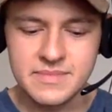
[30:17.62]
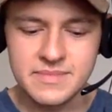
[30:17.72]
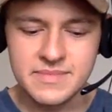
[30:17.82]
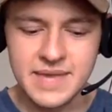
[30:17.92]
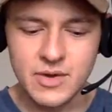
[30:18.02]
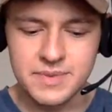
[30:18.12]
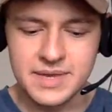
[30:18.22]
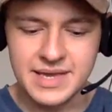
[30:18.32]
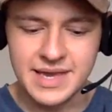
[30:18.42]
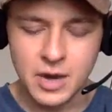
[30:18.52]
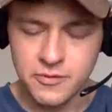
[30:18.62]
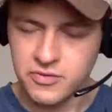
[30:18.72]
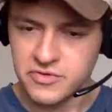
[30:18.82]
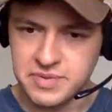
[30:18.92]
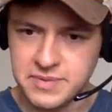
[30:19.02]
it would be
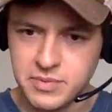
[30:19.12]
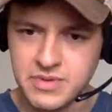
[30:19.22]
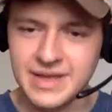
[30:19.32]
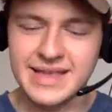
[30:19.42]
helpful if people, like,